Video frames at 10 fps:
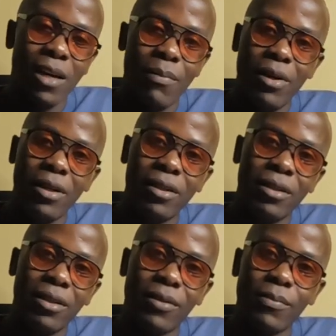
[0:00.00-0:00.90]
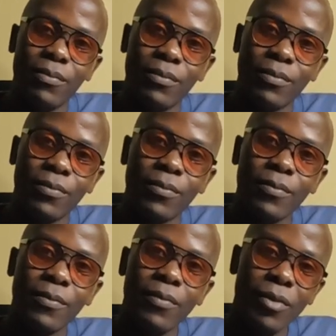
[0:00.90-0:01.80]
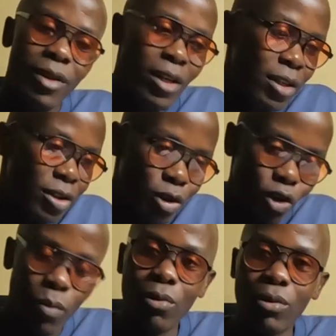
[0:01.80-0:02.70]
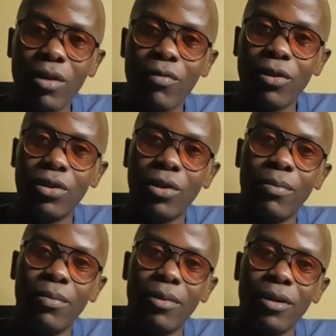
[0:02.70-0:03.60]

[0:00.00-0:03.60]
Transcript: their belts, stop looking for job,